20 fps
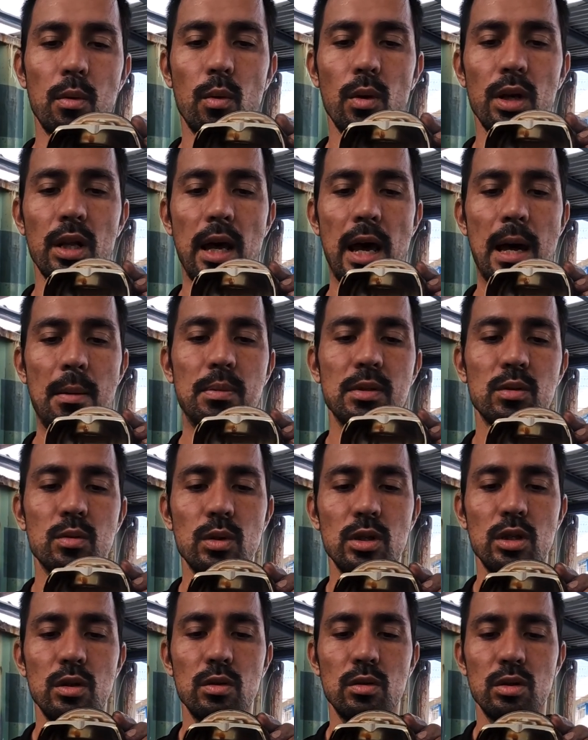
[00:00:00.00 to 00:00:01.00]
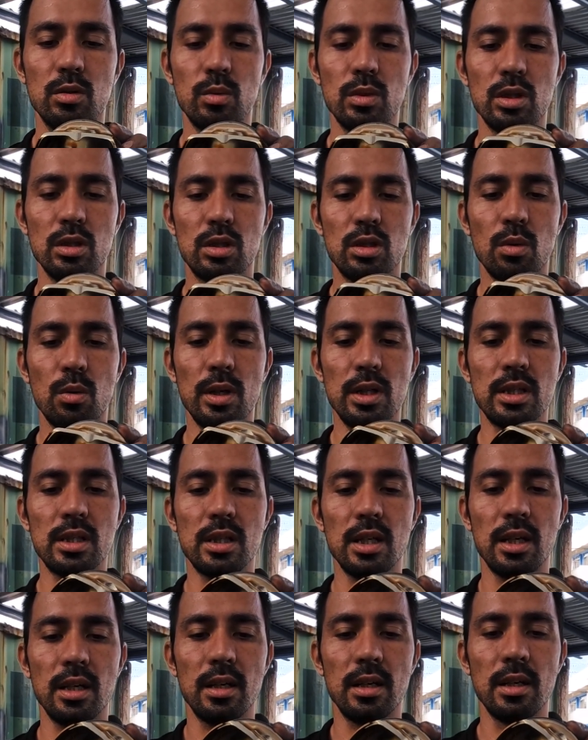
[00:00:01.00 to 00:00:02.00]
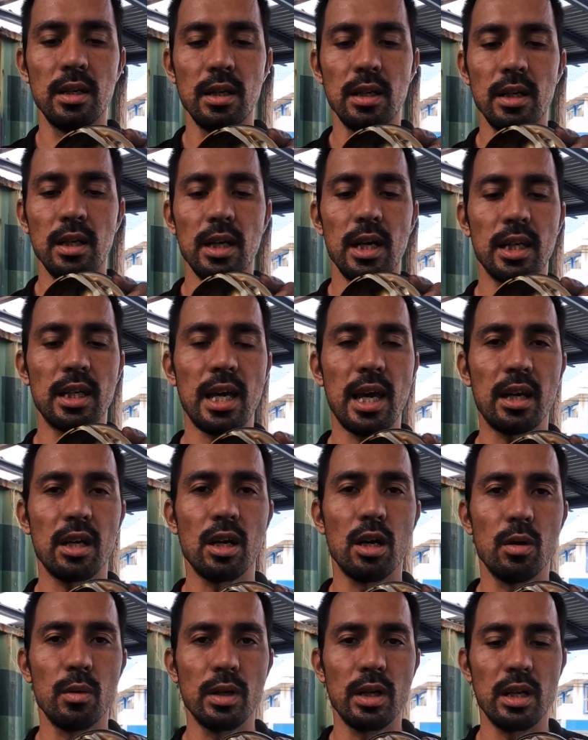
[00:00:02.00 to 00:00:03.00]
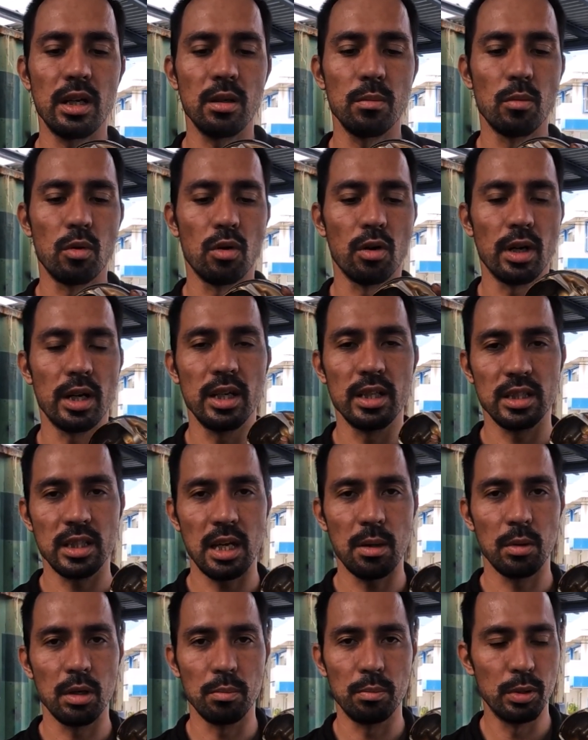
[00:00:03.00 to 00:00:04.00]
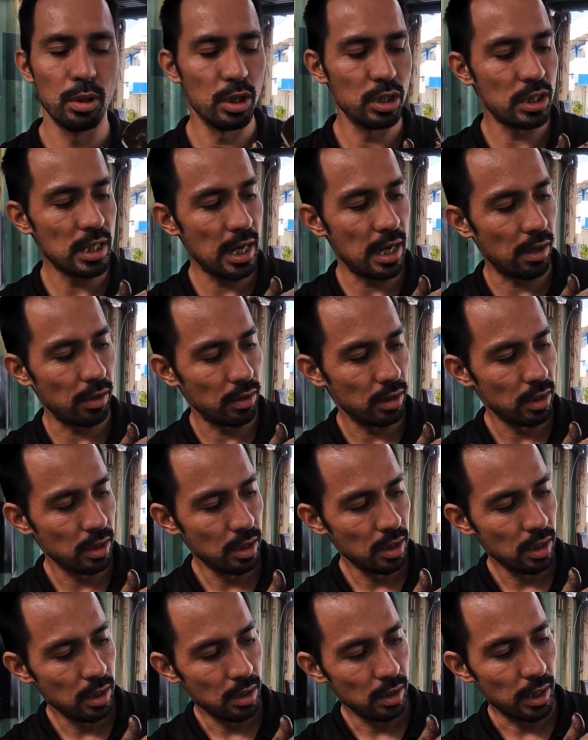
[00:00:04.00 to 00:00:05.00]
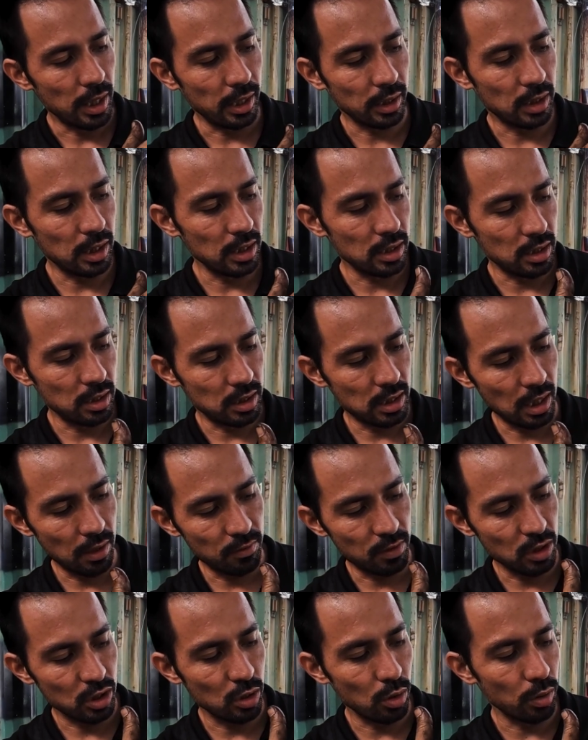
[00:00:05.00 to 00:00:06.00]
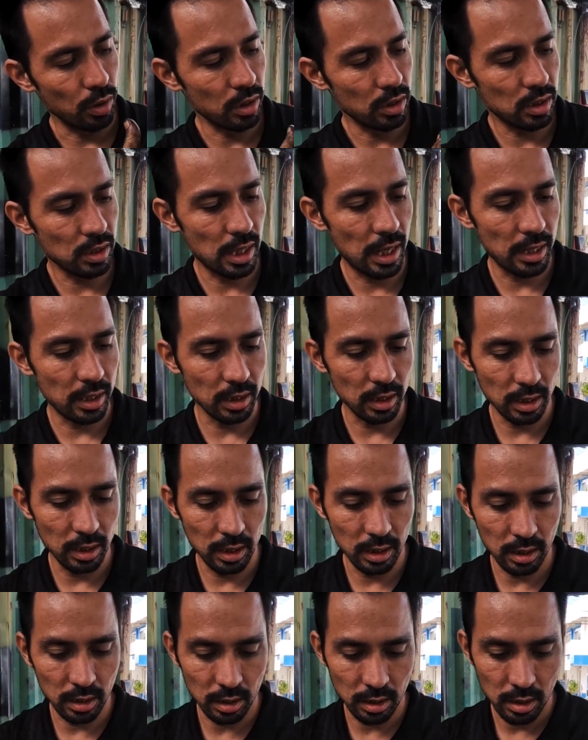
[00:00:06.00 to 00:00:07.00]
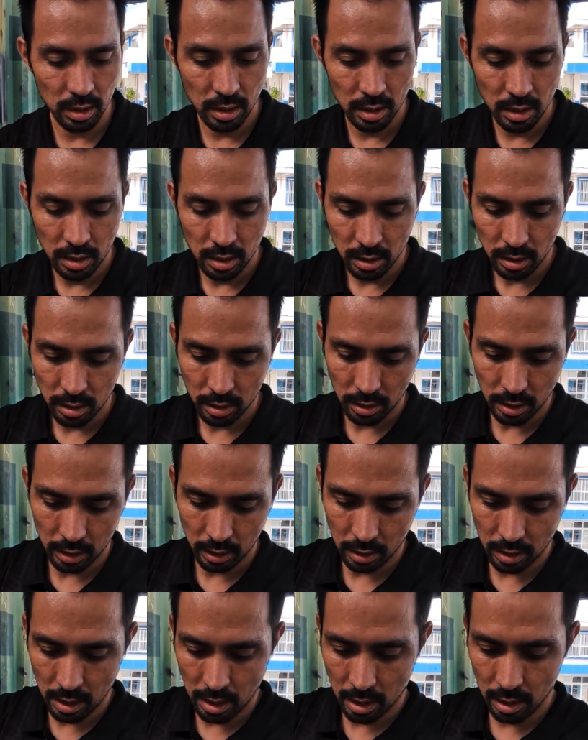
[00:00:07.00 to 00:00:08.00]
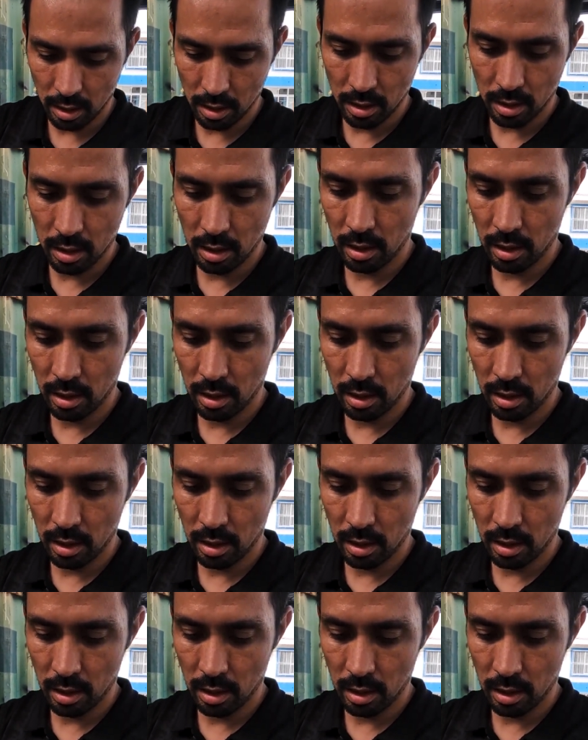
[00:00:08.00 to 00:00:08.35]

But what happens when you twist it, it can't go in anymore, and it's able to push out like this instead of just going sliding in like that.